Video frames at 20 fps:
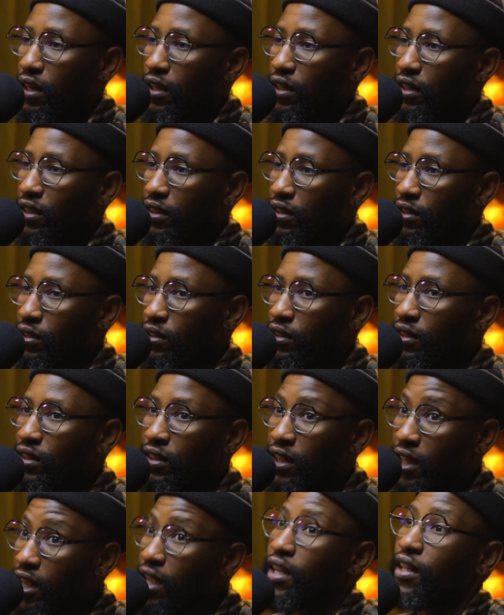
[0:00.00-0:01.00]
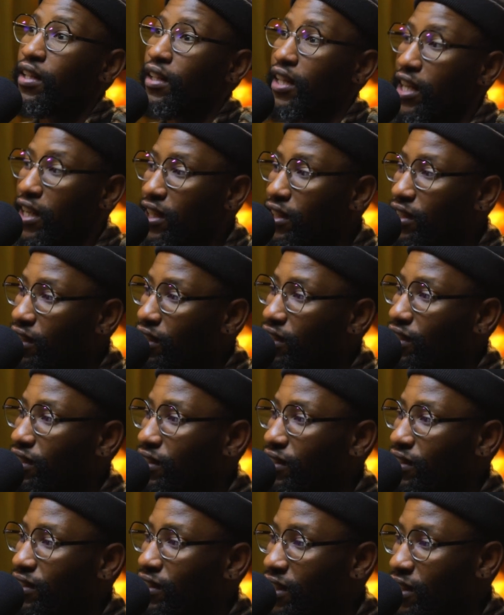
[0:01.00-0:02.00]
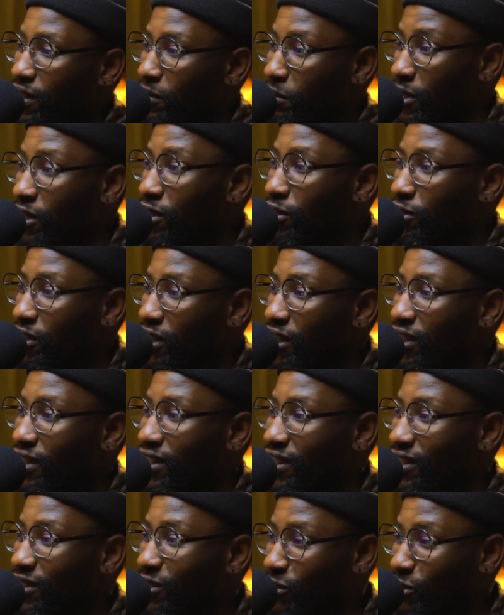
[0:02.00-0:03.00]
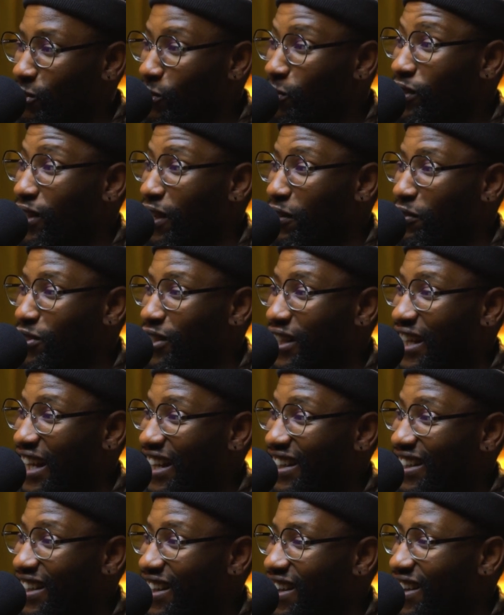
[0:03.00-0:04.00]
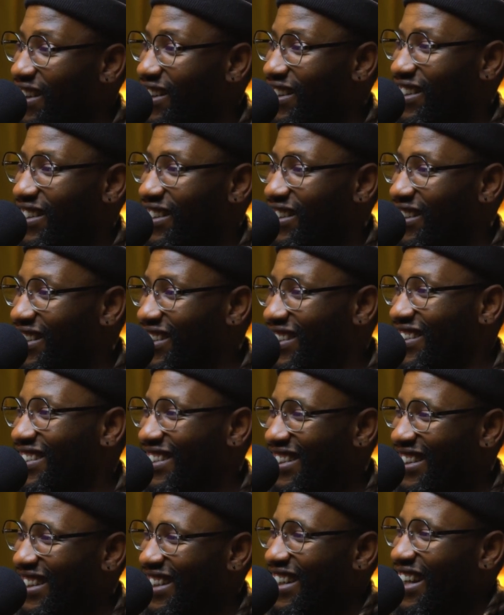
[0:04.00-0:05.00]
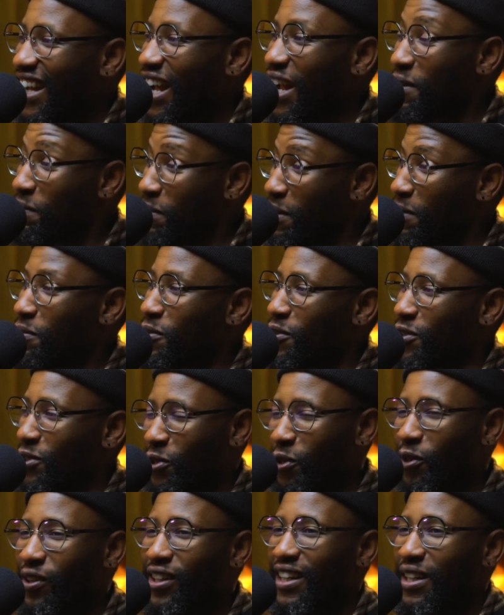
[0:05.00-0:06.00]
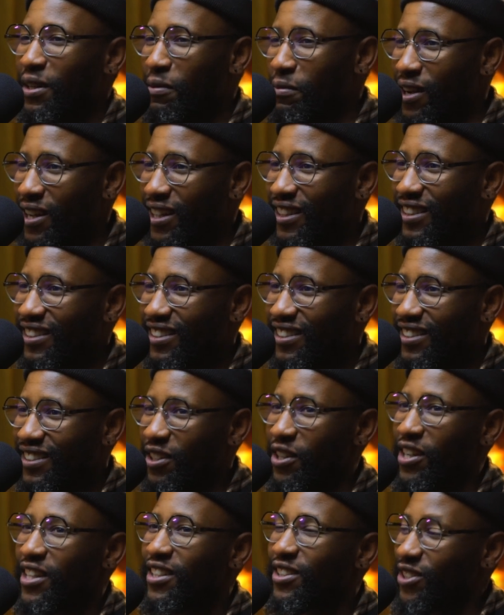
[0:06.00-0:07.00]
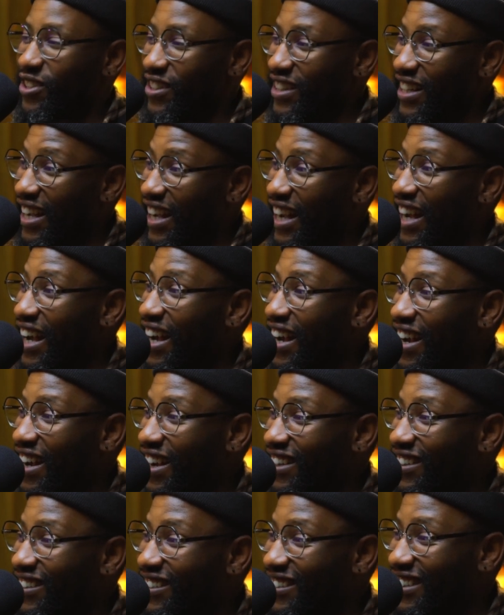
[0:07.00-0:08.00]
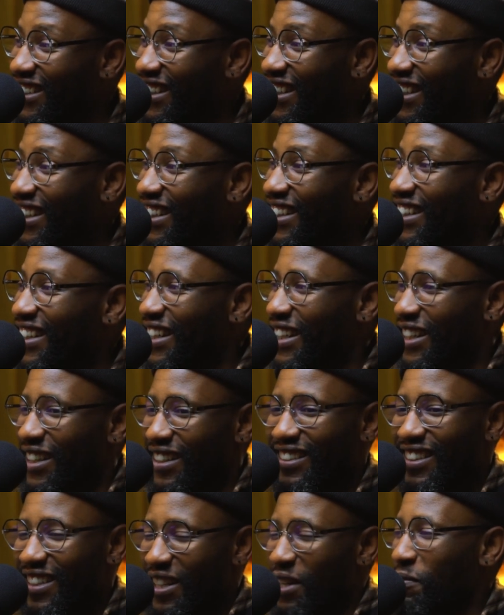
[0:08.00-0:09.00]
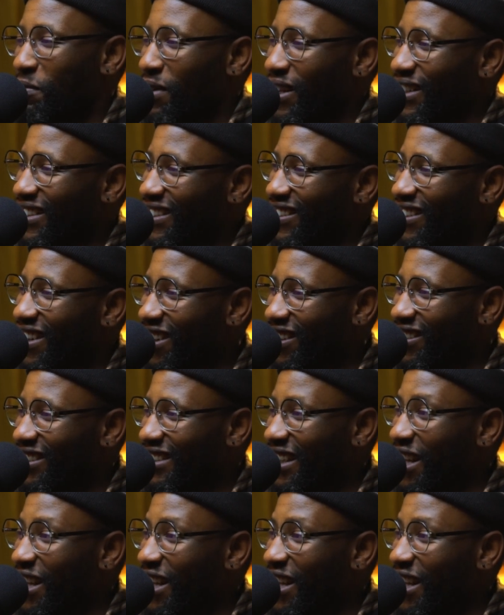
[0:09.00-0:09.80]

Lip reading: they're in ministry, they do stuff together, and people were talking about going to their house, sitting by the round